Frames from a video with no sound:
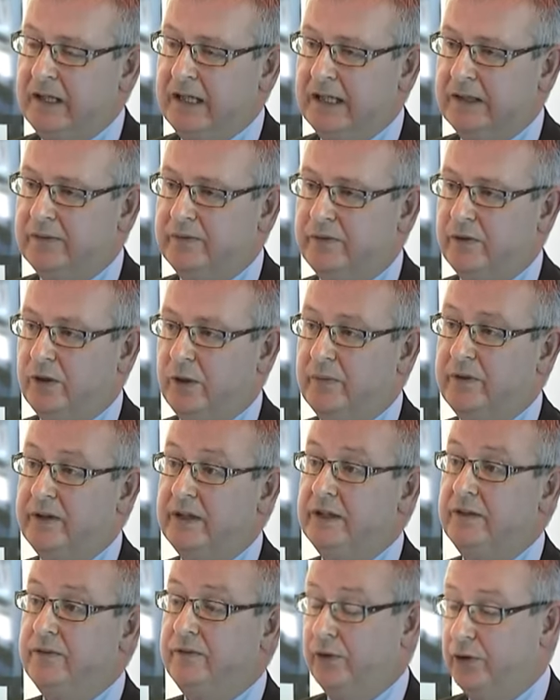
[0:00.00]
And from
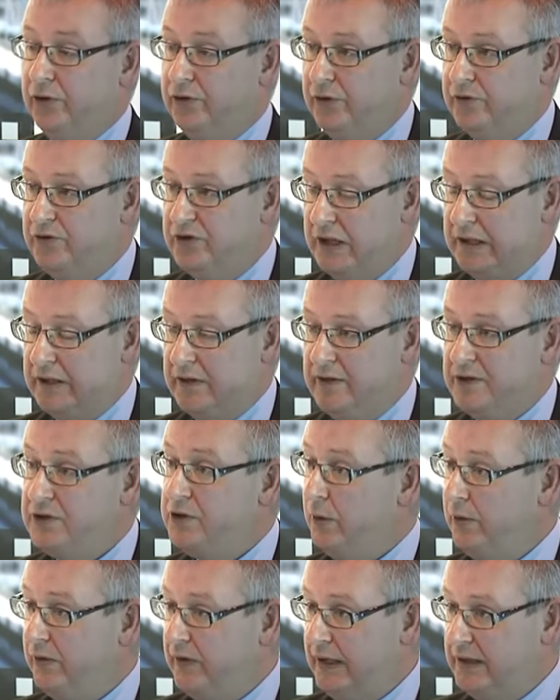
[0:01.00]
the 1st of January
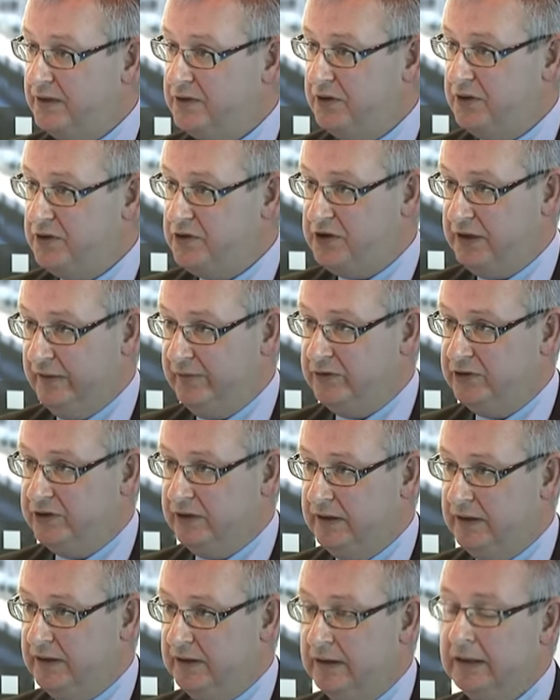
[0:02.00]

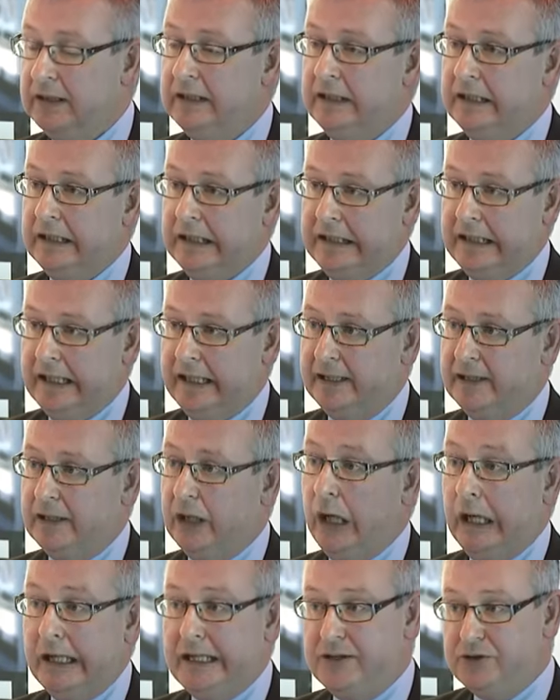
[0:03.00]
2017, again,
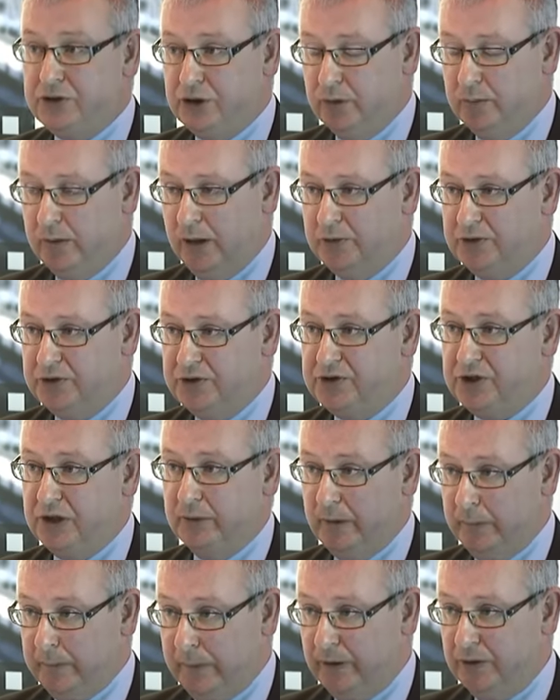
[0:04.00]
IE2 motors
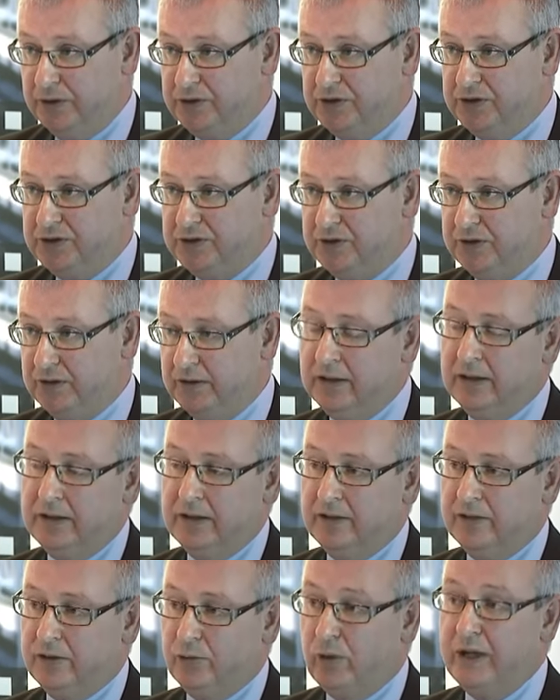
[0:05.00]
can be purchased.
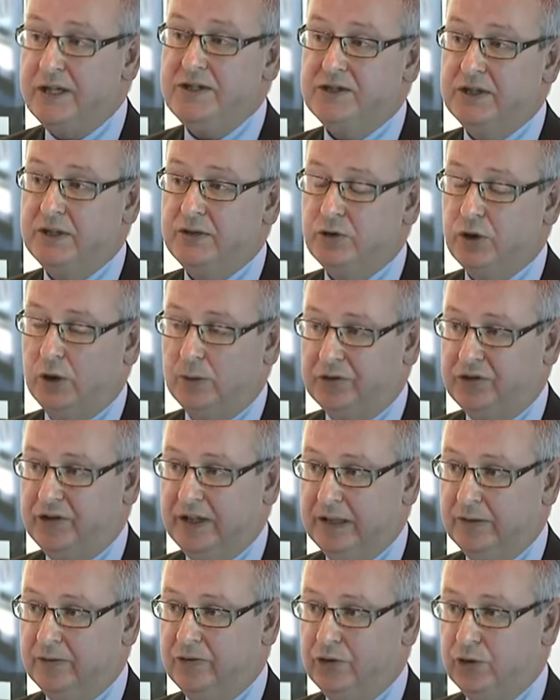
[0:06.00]
The rating drops
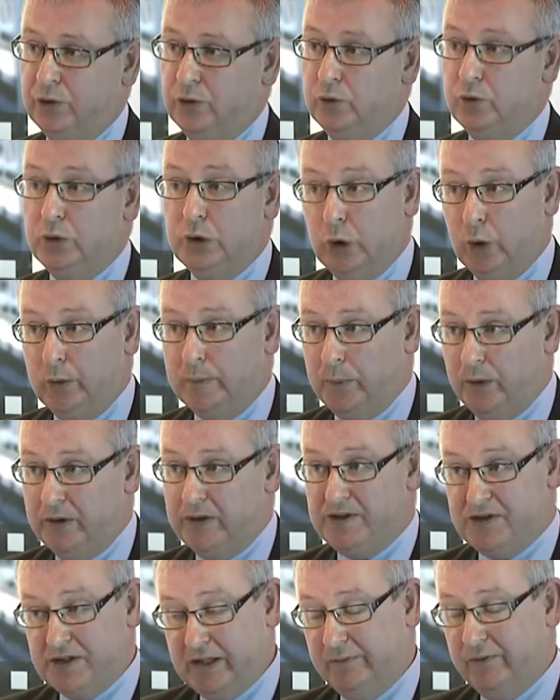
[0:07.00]
down to
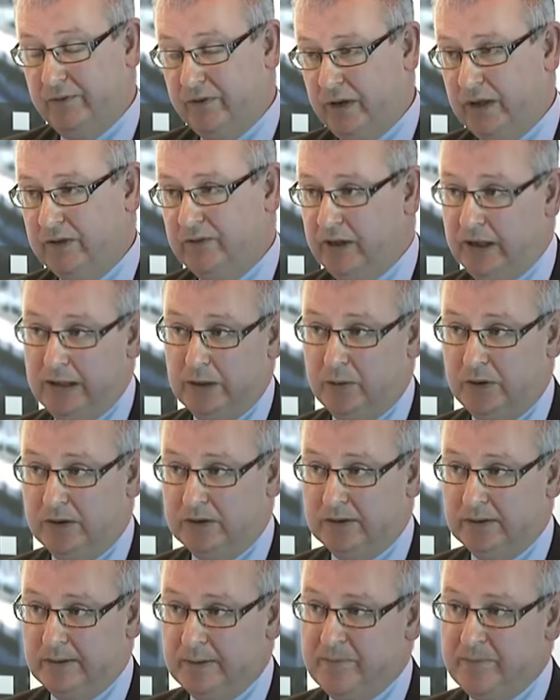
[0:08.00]
0.75 kilowatt.